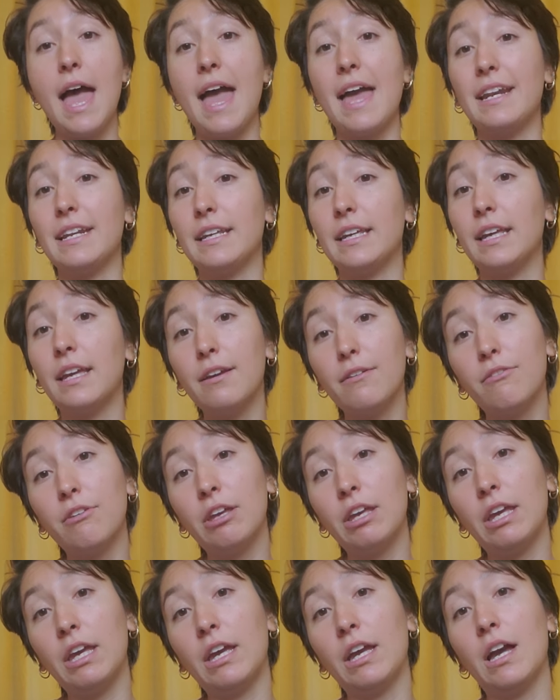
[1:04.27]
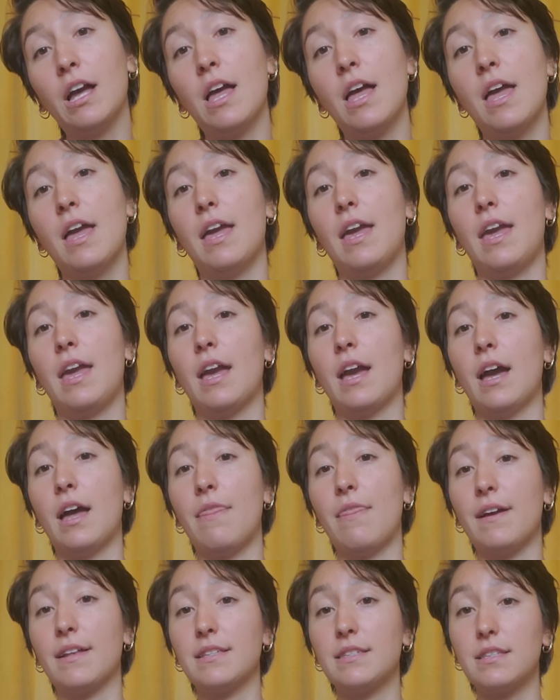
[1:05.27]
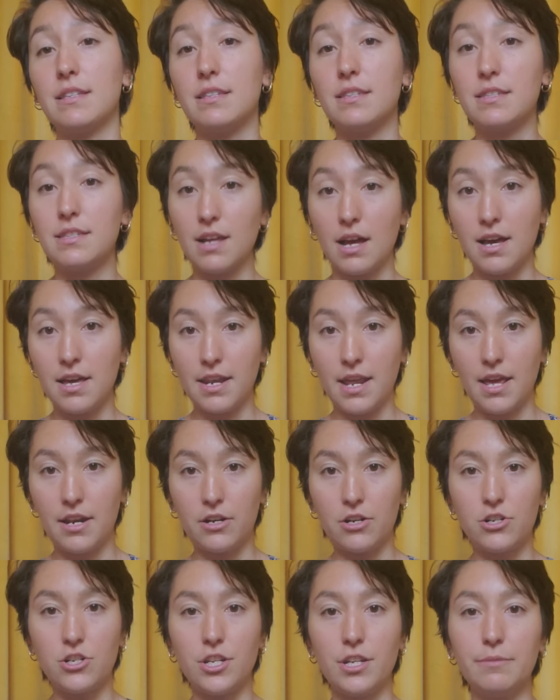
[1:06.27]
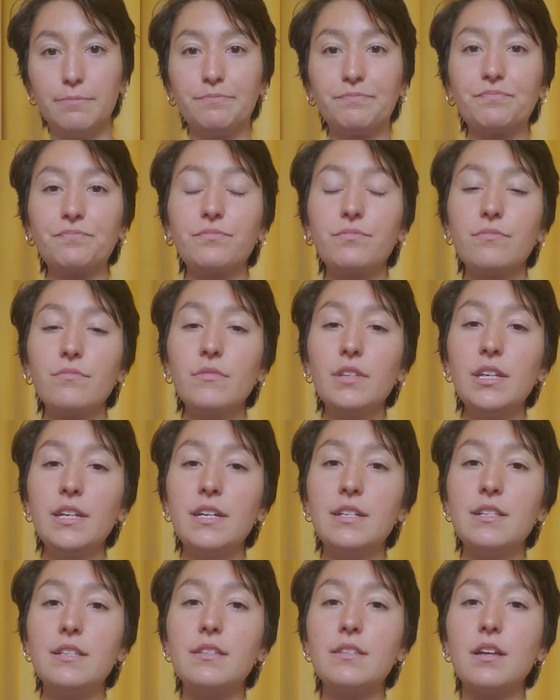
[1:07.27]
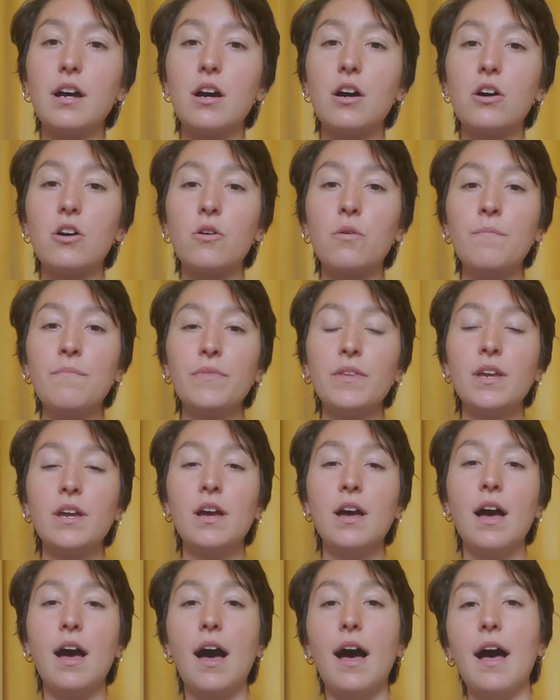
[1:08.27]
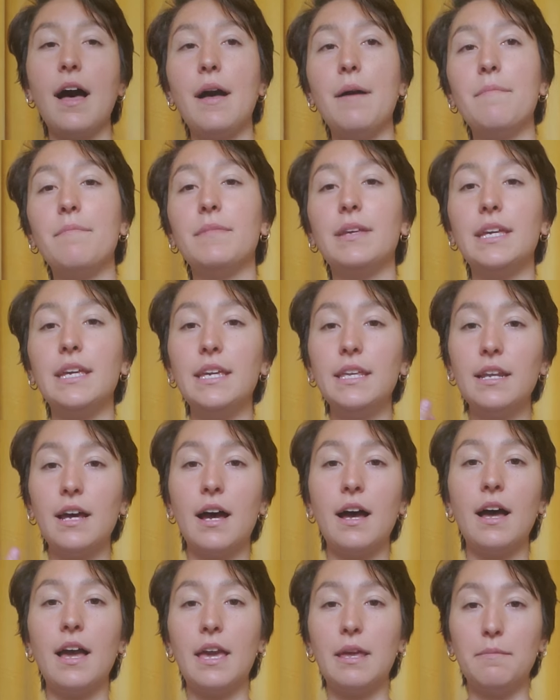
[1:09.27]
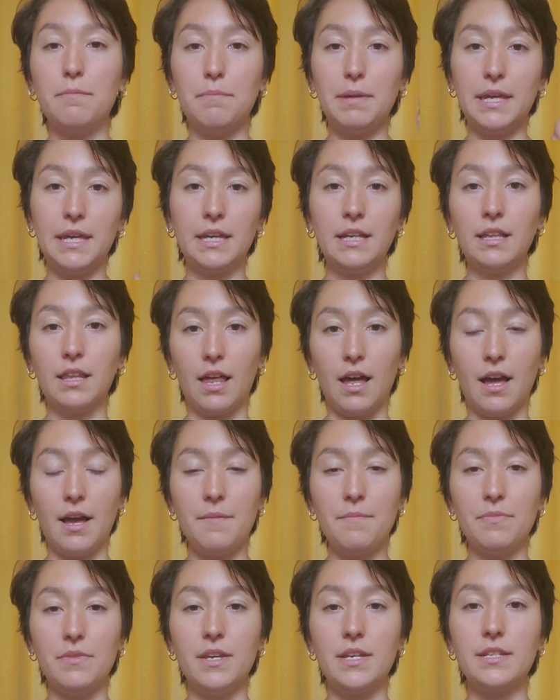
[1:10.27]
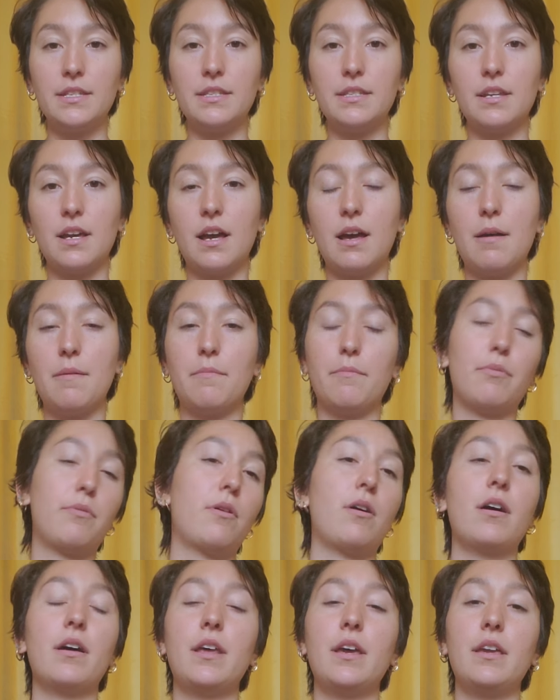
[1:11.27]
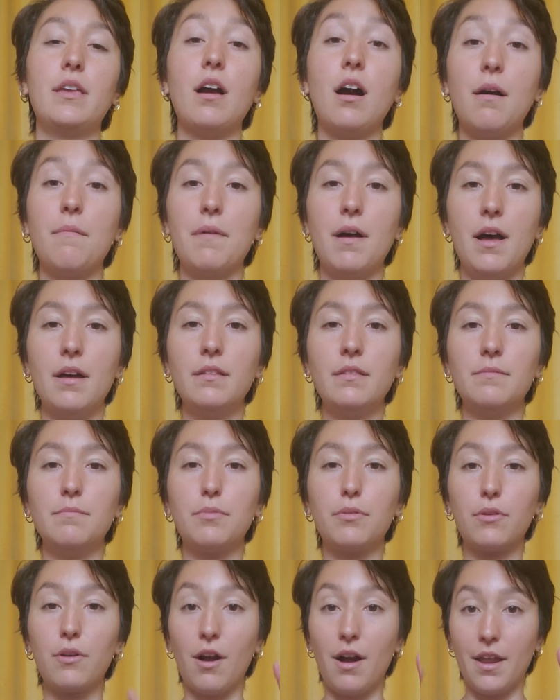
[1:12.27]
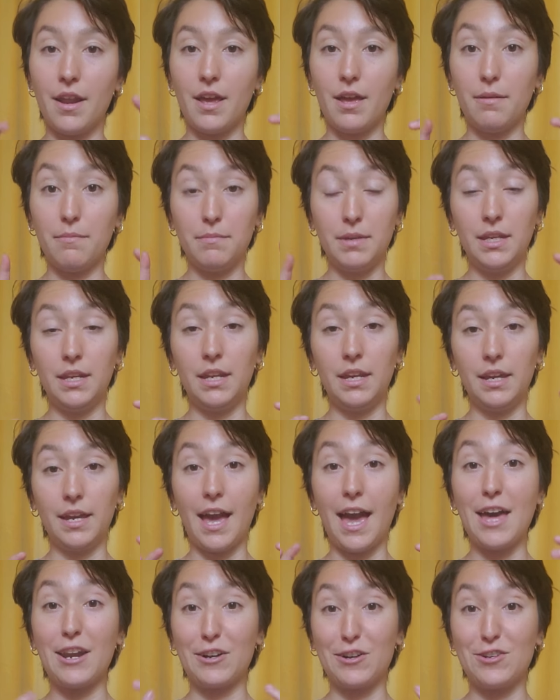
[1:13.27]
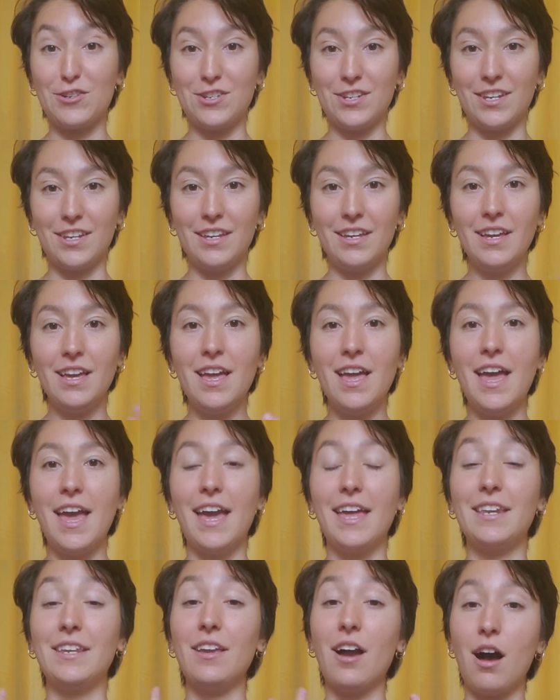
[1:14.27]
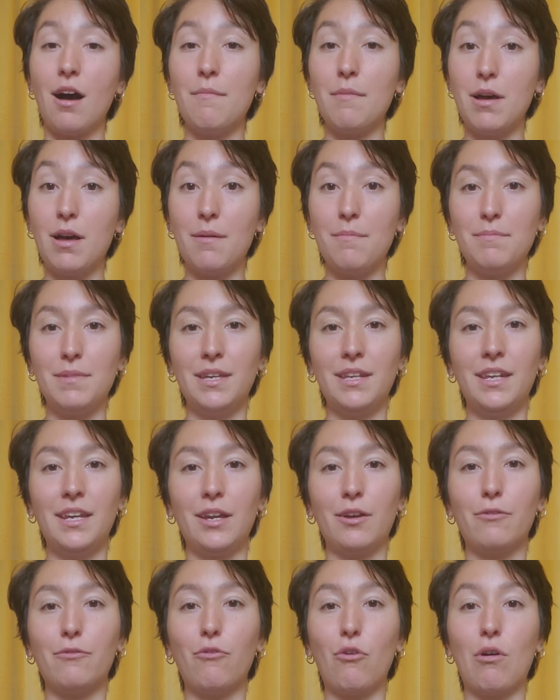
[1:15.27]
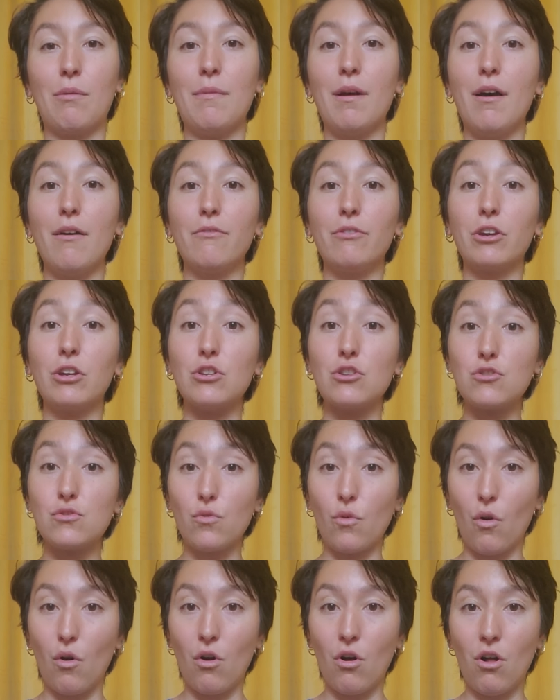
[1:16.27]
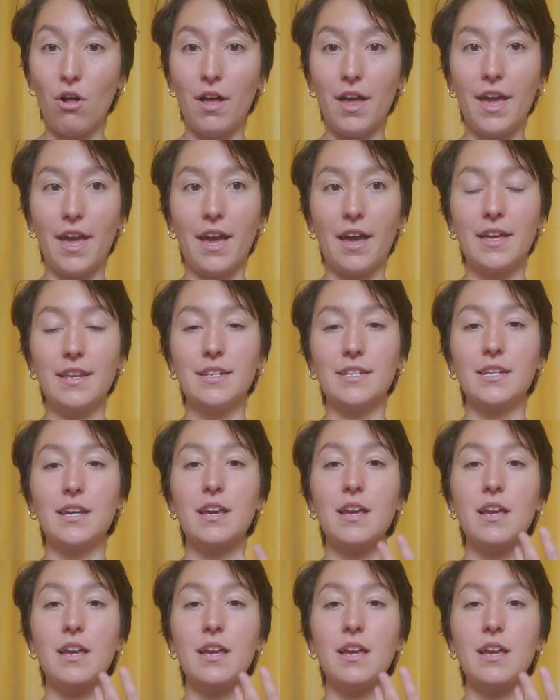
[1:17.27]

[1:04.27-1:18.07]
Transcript: and giving, and that's the sun energy. And so Ida and Pingala, this pranayama, prana meaning energy, and yama meaning a form of control and